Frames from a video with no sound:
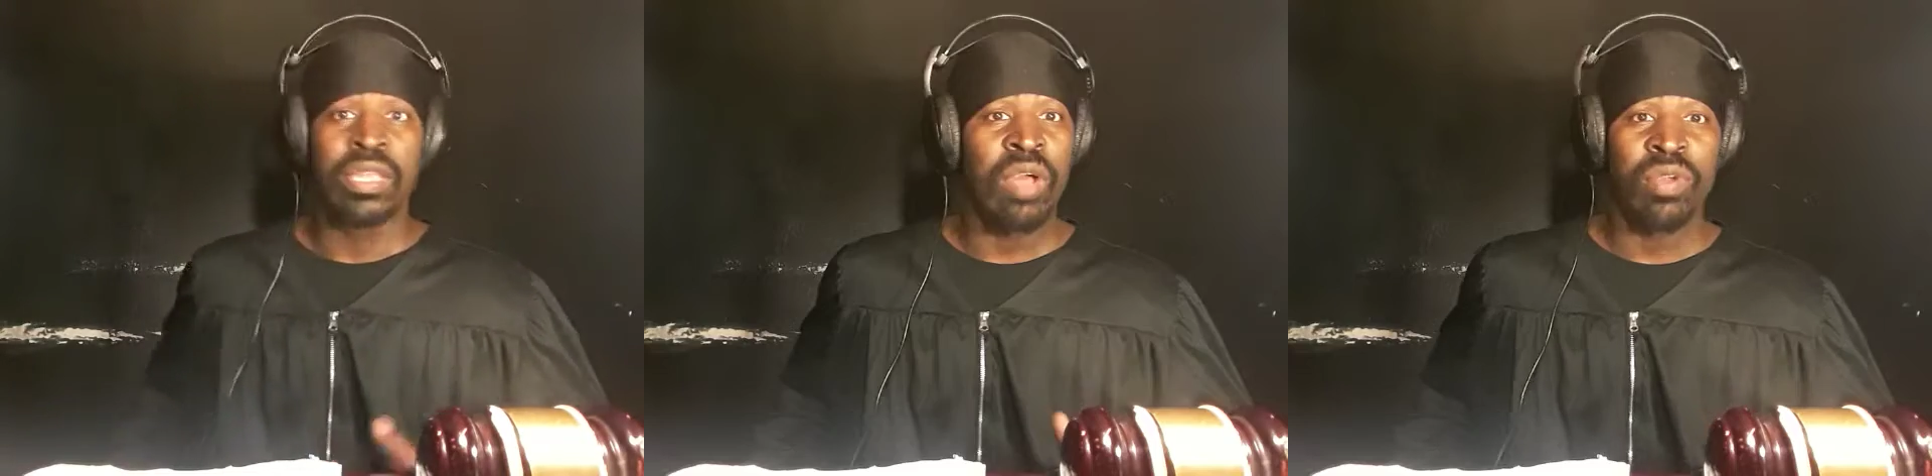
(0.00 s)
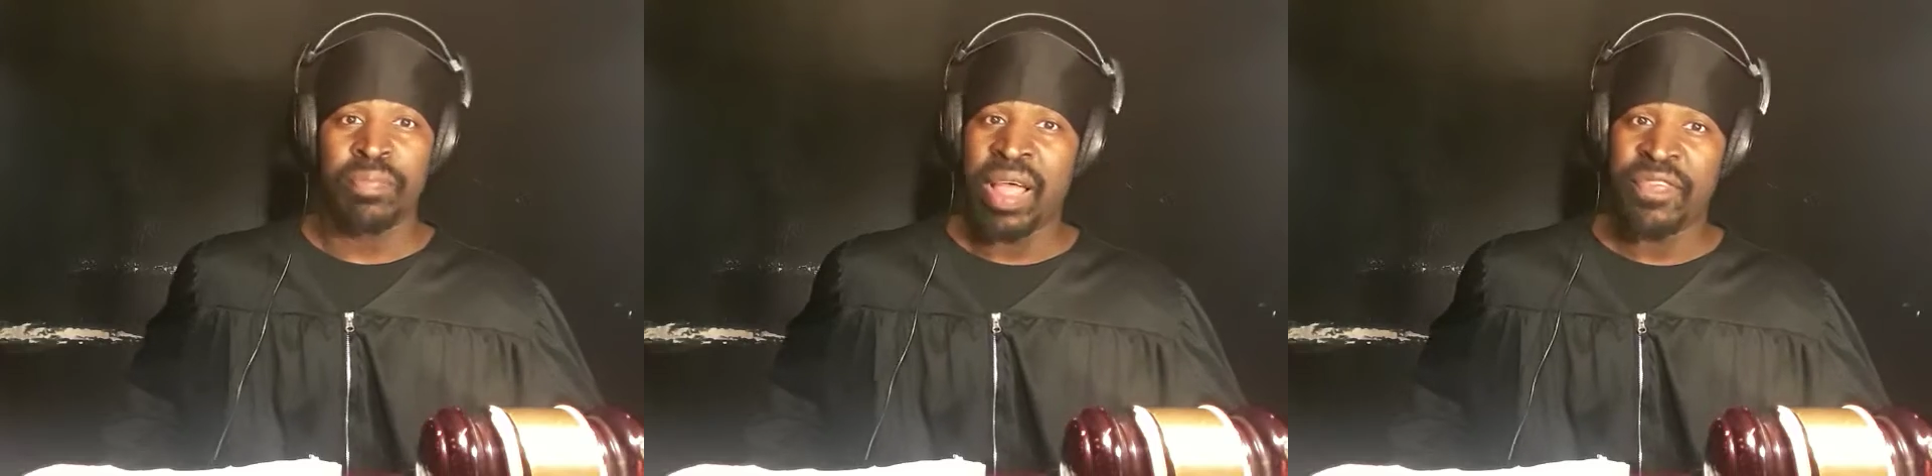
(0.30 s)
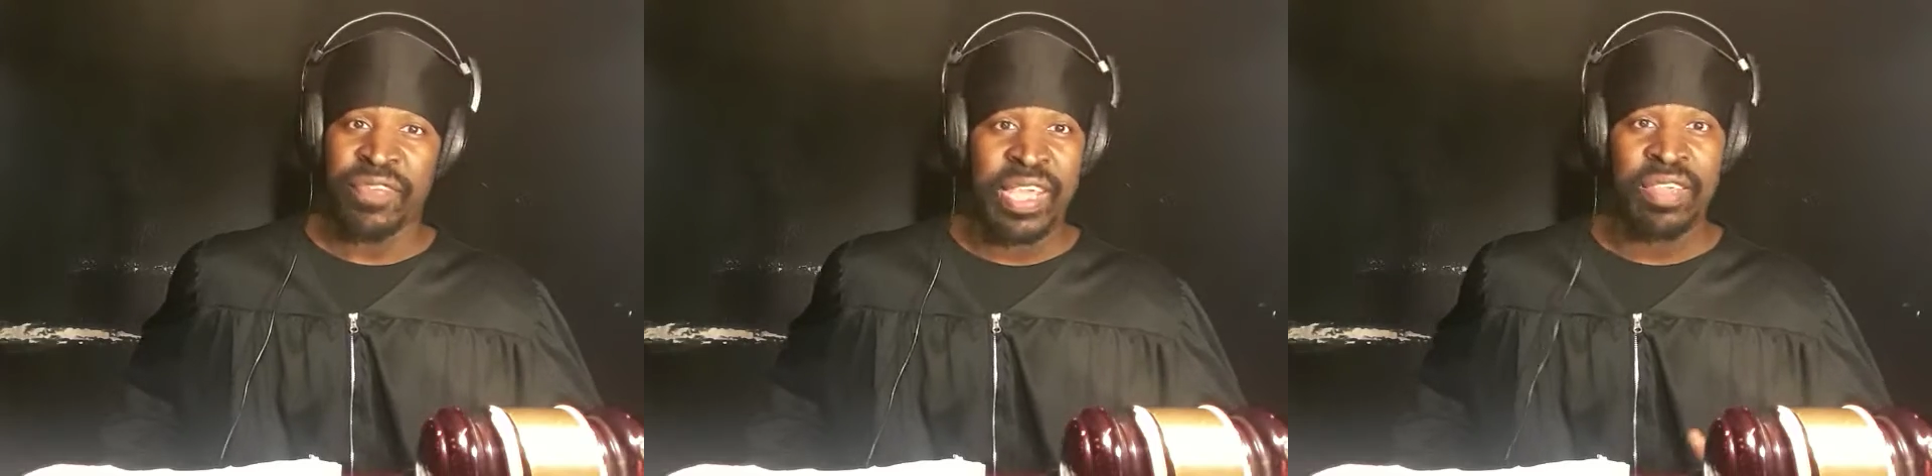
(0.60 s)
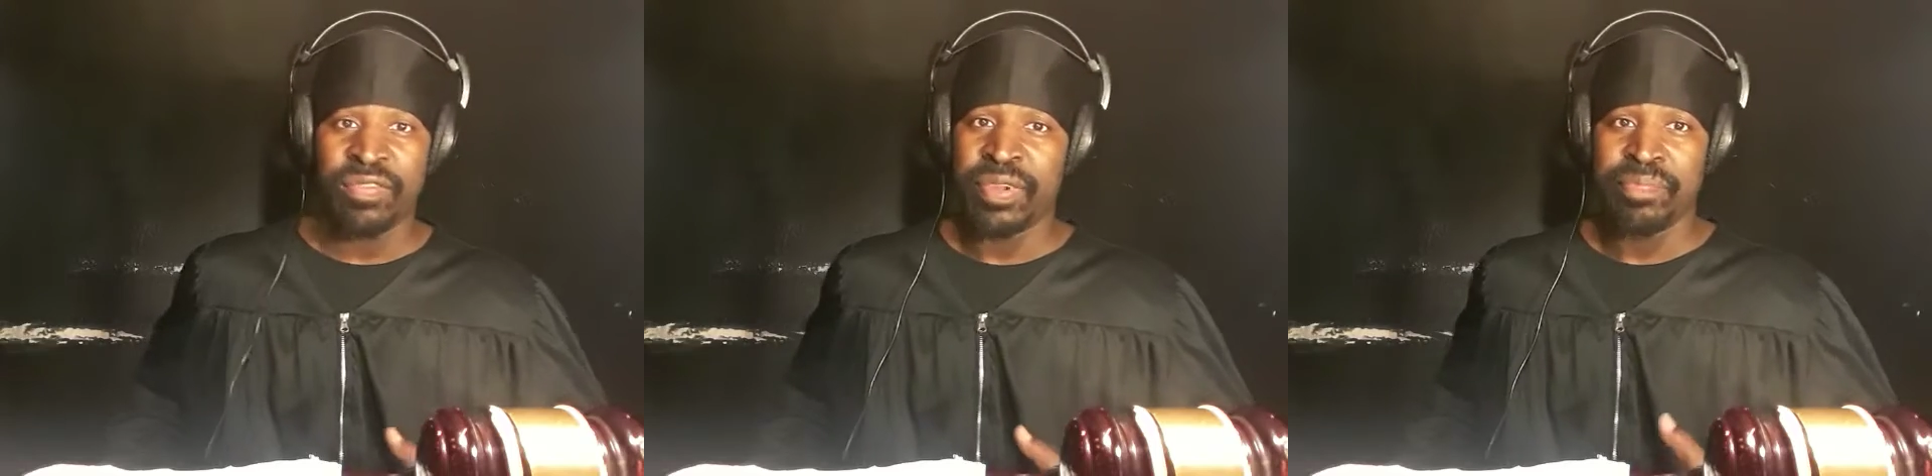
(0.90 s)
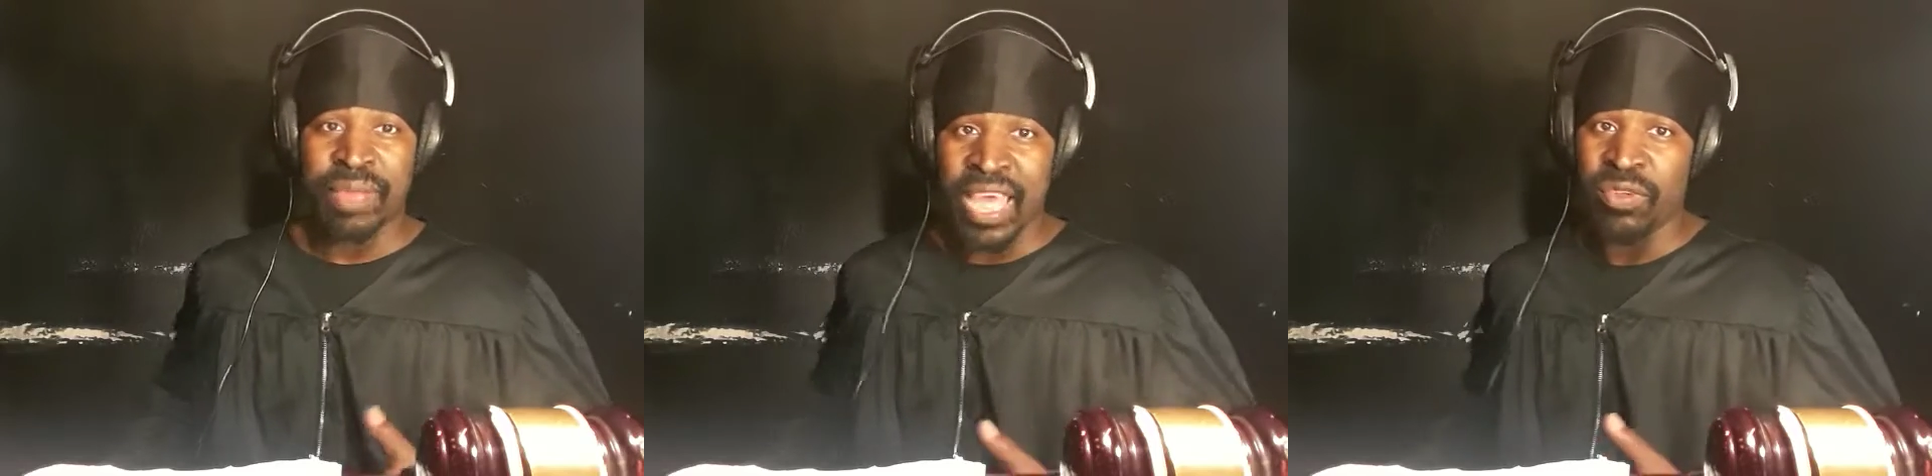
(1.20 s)
that was my
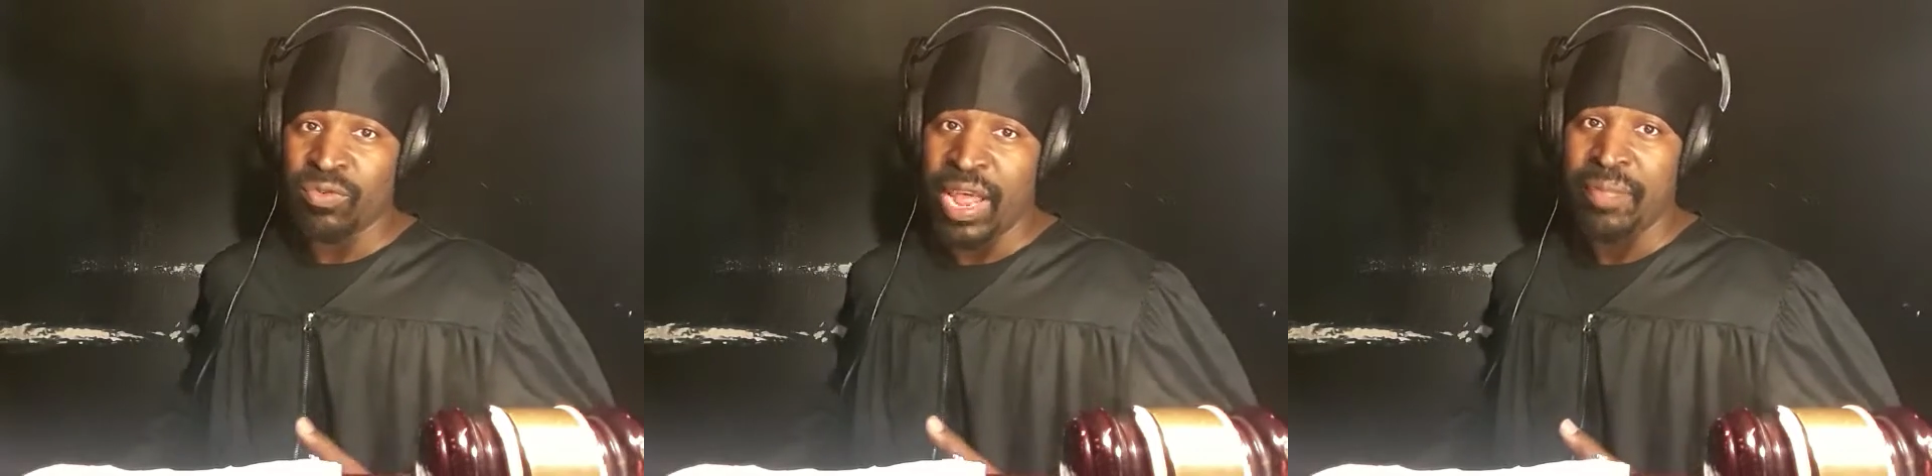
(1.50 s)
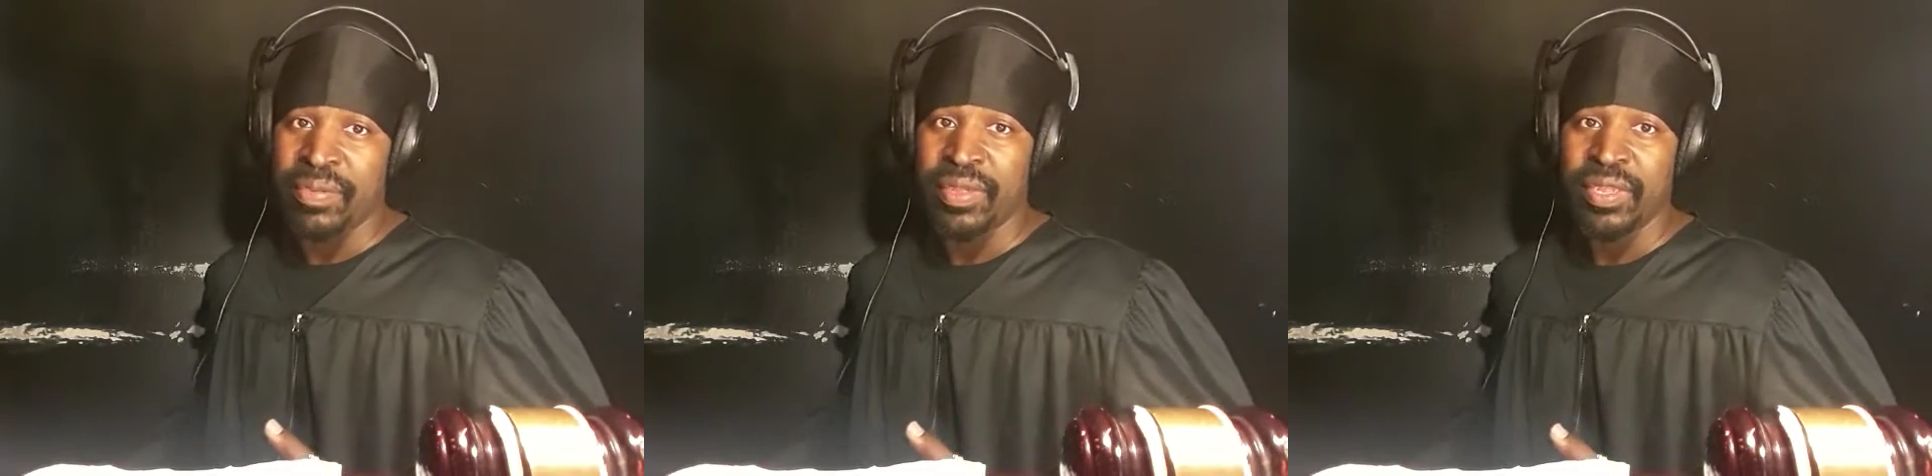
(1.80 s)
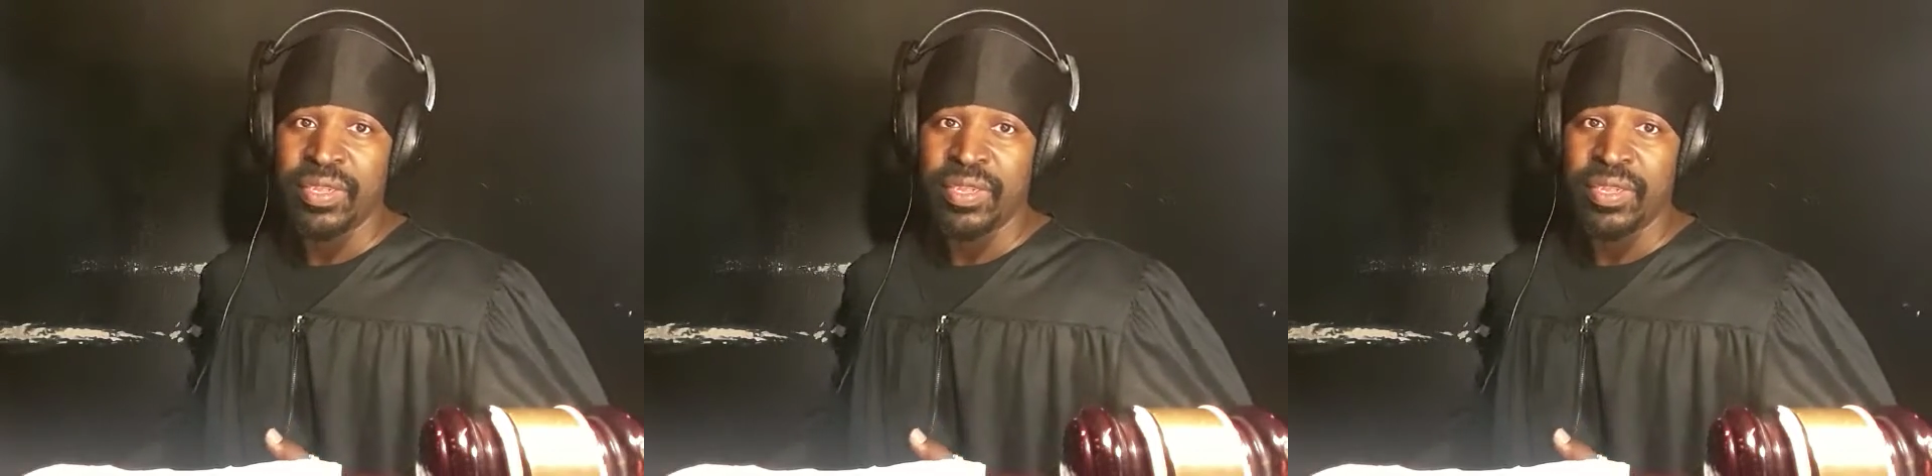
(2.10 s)
favorite battle rapper.